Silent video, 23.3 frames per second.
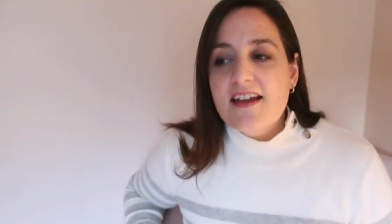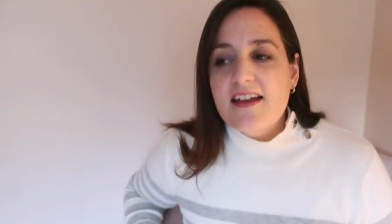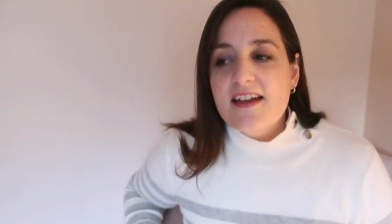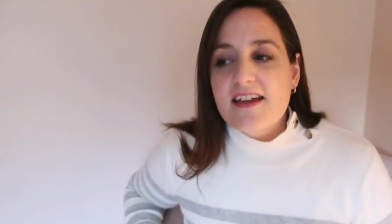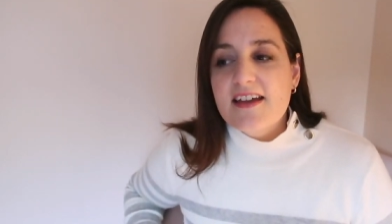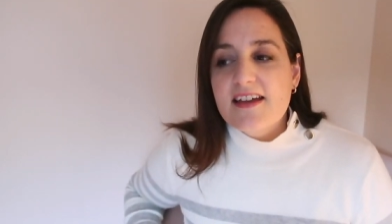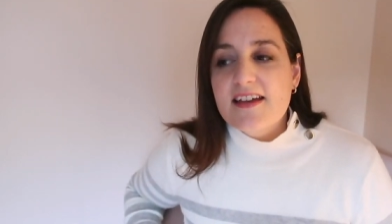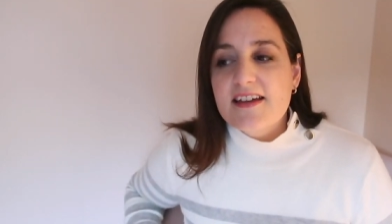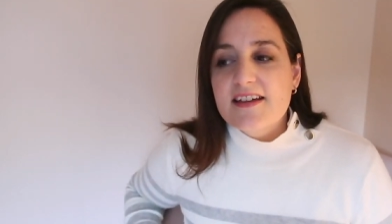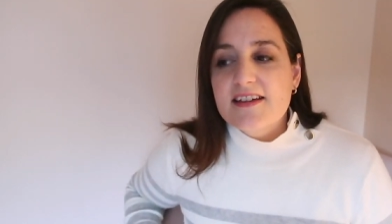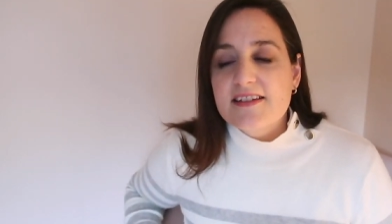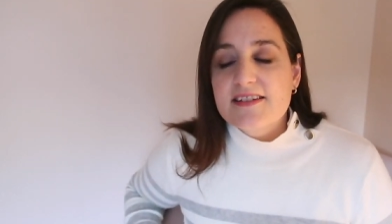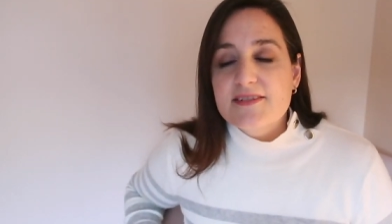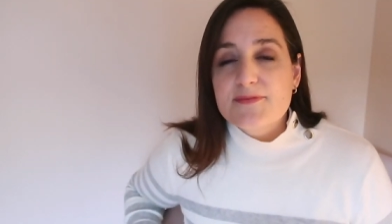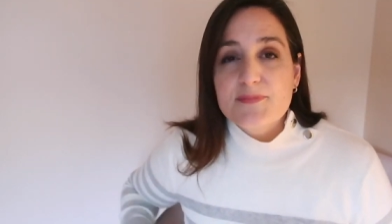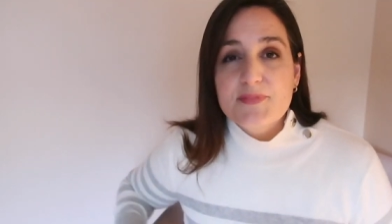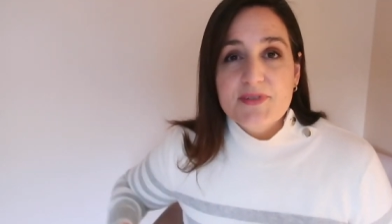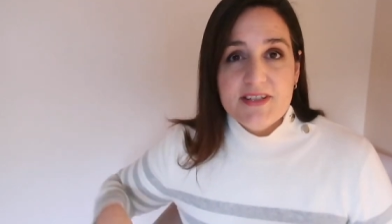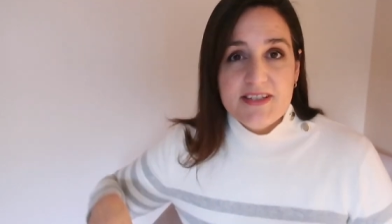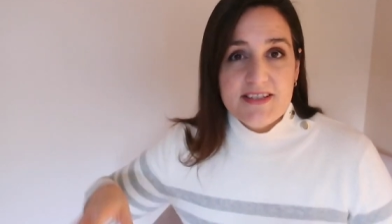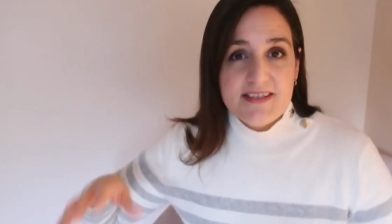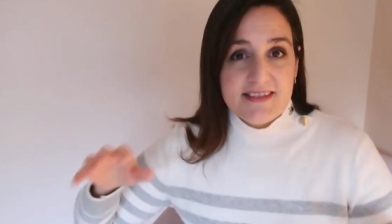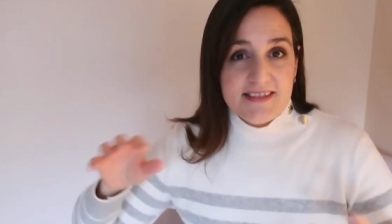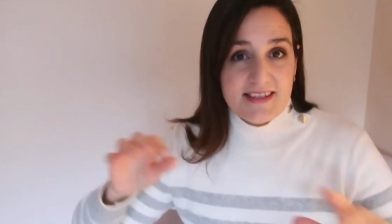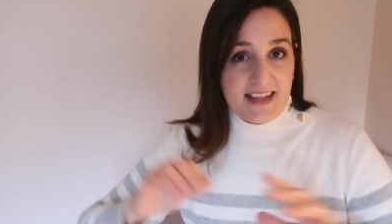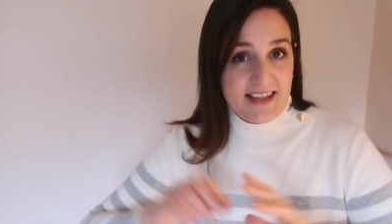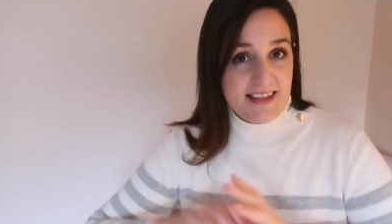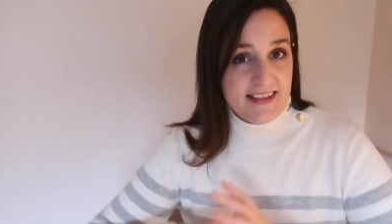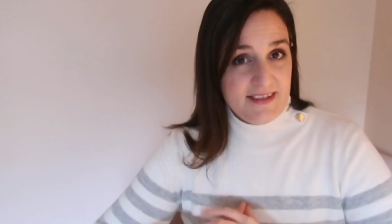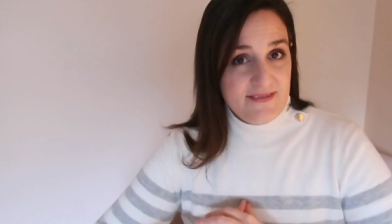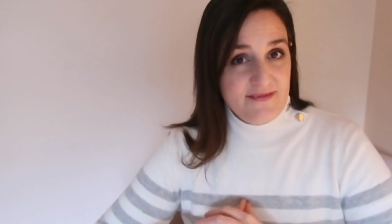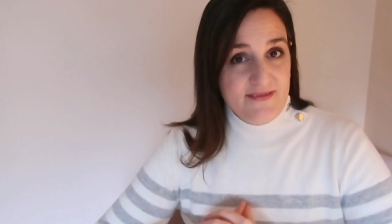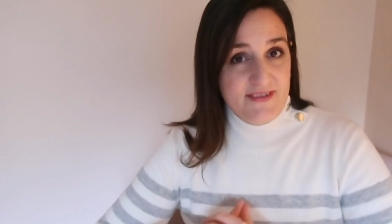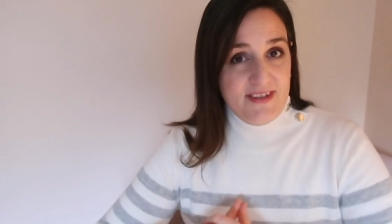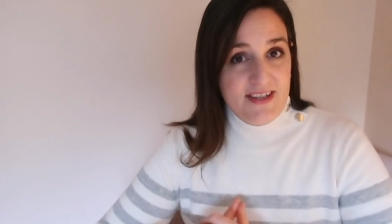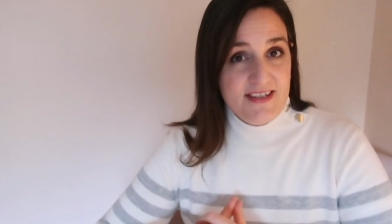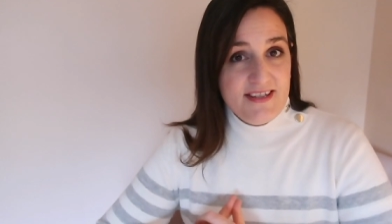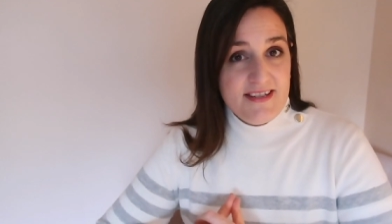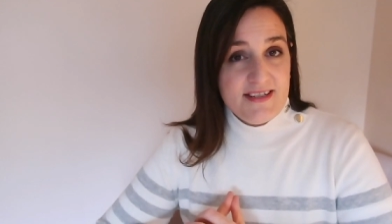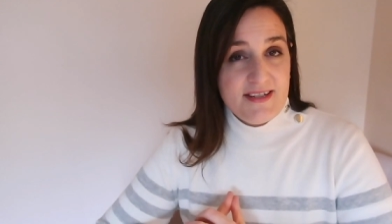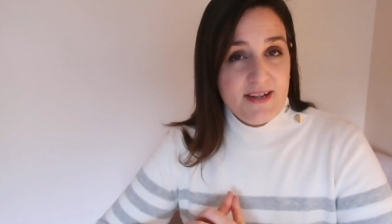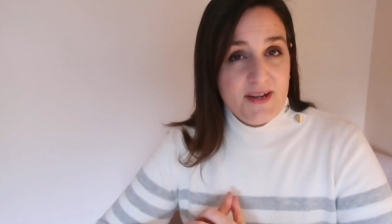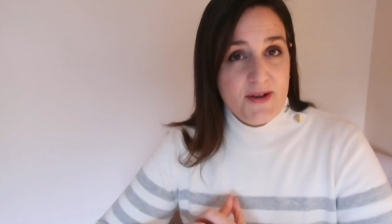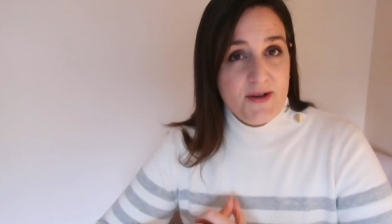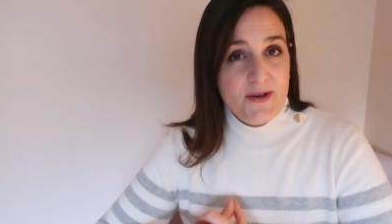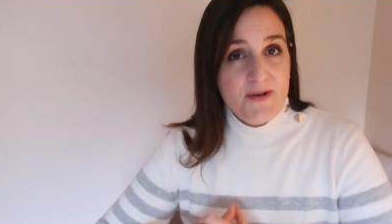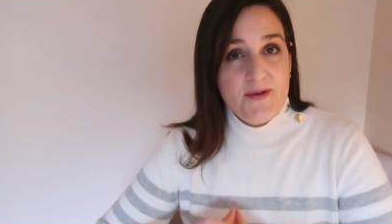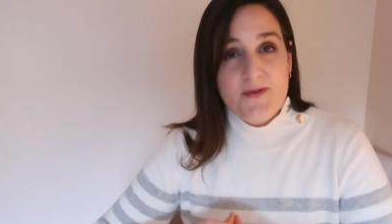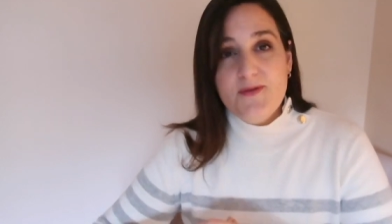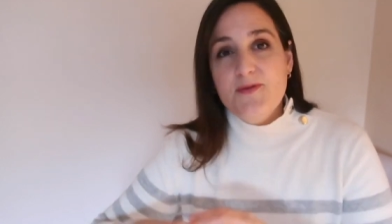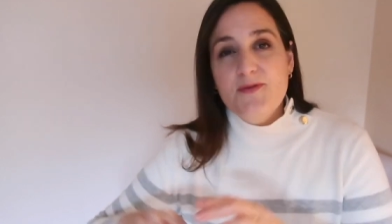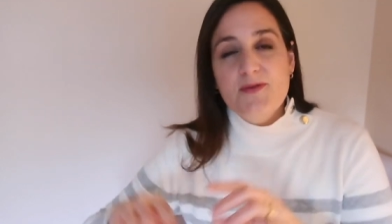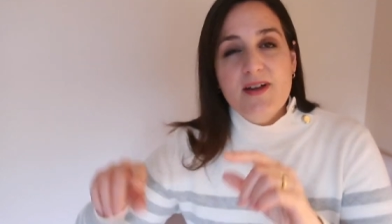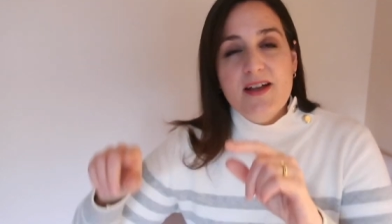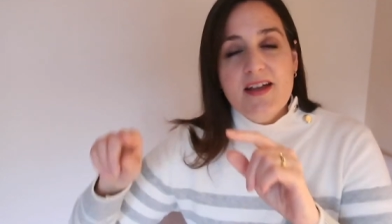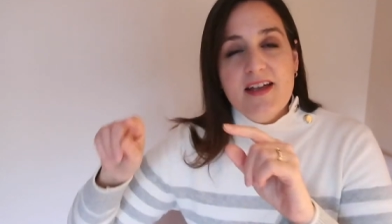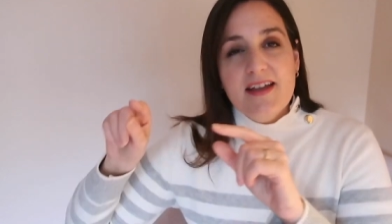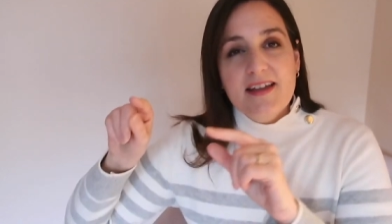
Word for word: And please like the video,